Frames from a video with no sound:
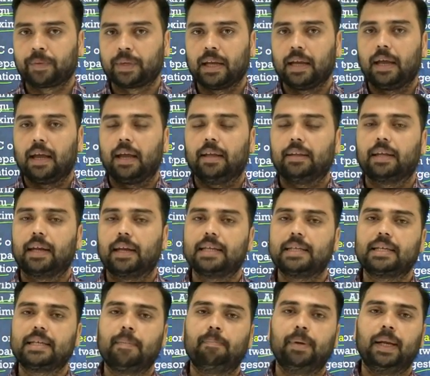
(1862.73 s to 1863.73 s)
In the
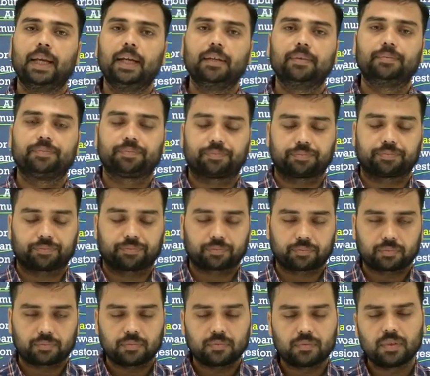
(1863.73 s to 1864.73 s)
resampling,
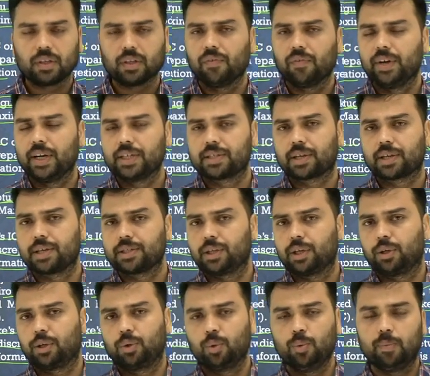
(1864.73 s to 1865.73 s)
we discuss the two
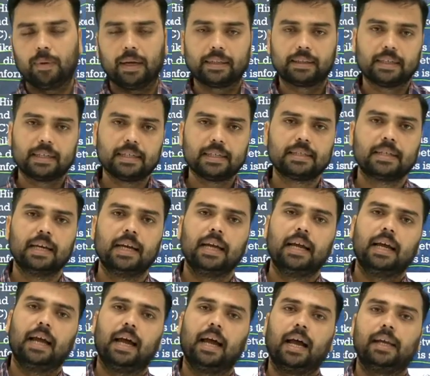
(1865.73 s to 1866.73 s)
methods,
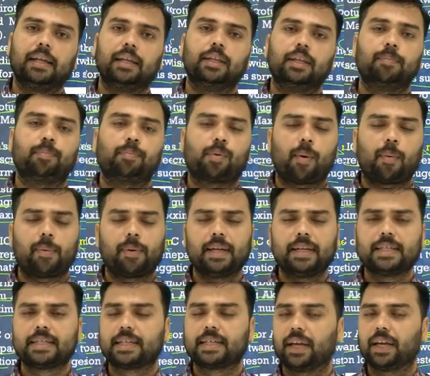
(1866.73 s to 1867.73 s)
and in the
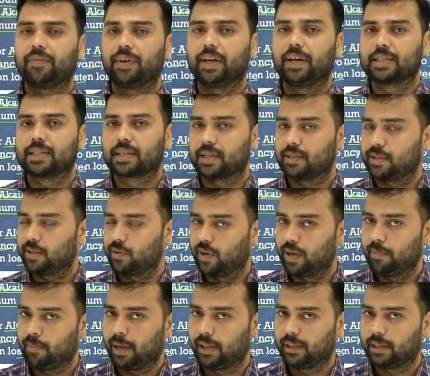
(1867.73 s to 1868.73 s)
probabilistic we discuss the one
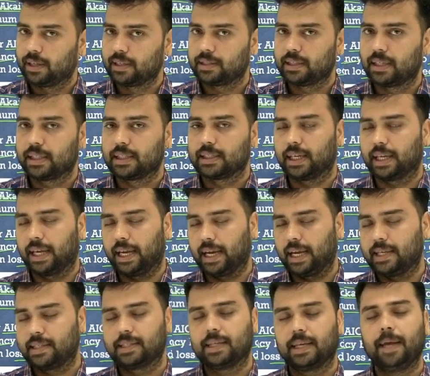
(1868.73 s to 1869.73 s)
method, that is
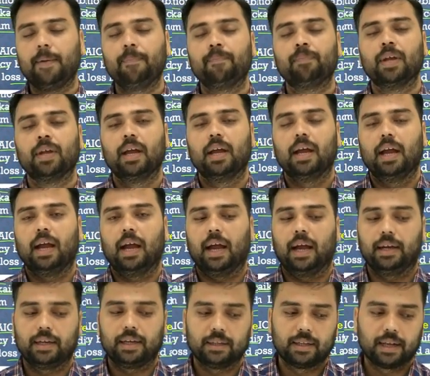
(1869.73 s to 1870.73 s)
AIC, and in
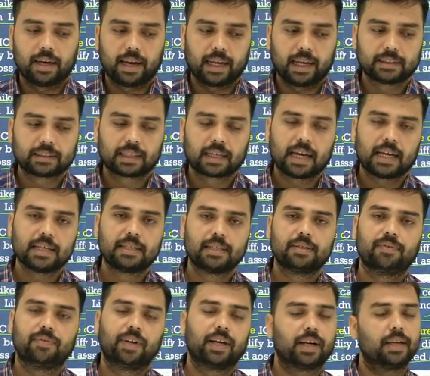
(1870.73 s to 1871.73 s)
the next class we
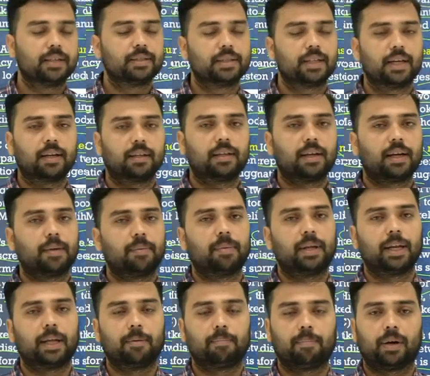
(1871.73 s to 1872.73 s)
consider the remaining
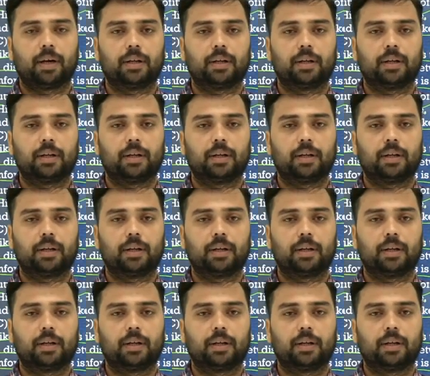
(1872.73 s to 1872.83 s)
part.